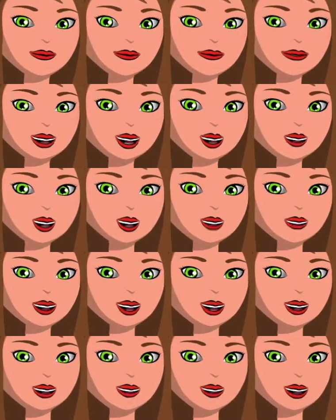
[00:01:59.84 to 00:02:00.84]
But I will
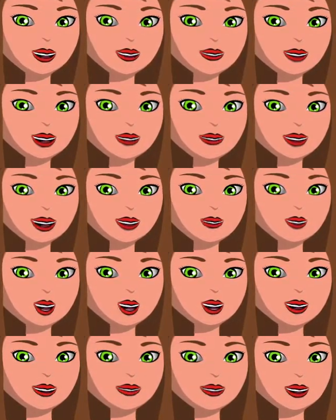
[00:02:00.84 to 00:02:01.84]
show you applications
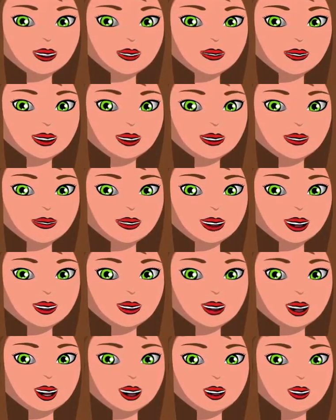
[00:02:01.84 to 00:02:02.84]
of SafetyNex to
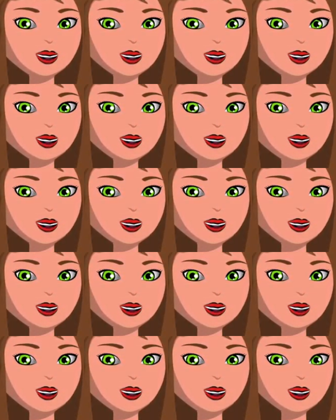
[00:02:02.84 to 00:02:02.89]
car